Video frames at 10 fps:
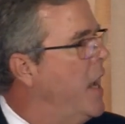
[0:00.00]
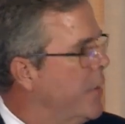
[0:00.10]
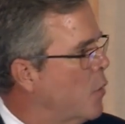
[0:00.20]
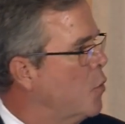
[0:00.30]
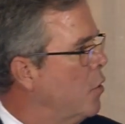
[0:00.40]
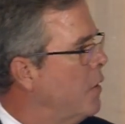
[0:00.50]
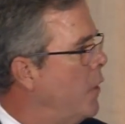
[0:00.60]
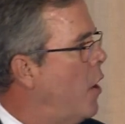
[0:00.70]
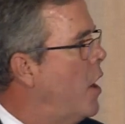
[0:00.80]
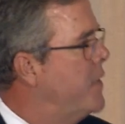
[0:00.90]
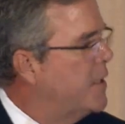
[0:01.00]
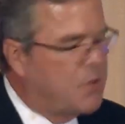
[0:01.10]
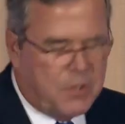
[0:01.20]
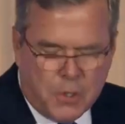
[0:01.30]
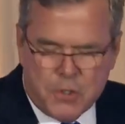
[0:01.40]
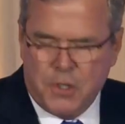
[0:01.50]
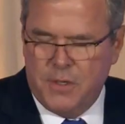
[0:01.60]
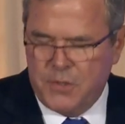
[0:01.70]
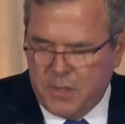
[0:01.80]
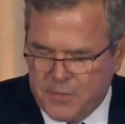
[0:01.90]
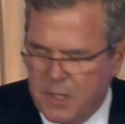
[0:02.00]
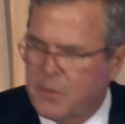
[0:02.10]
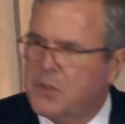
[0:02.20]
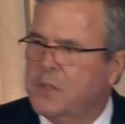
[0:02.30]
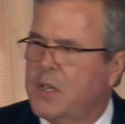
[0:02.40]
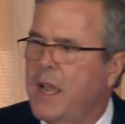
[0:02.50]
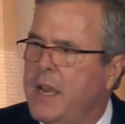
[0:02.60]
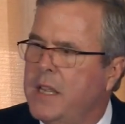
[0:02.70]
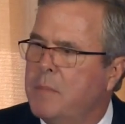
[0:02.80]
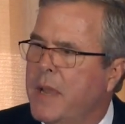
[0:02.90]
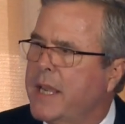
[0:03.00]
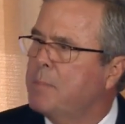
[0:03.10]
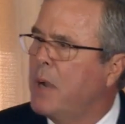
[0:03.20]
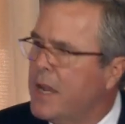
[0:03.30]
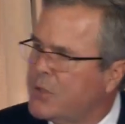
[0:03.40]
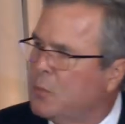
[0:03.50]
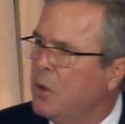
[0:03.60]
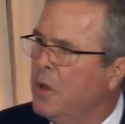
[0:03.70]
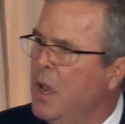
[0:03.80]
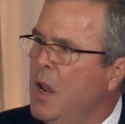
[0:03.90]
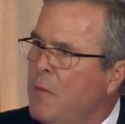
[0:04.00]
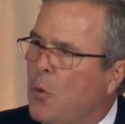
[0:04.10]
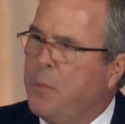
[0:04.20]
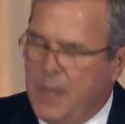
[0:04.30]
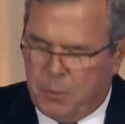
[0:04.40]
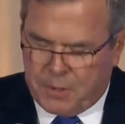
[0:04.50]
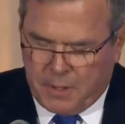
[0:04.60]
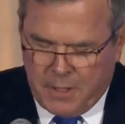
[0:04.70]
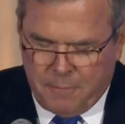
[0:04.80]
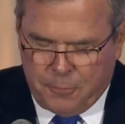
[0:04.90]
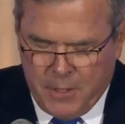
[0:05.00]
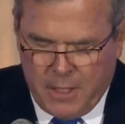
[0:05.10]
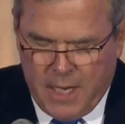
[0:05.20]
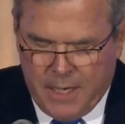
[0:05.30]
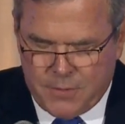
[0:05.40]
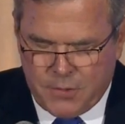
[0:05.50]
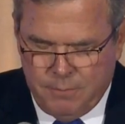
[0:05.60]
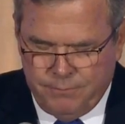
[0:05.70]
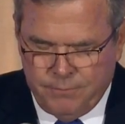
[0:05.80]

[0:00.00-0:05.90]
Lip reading: and the rule of law and the institutions of civil society that make it possible for people to live free lives.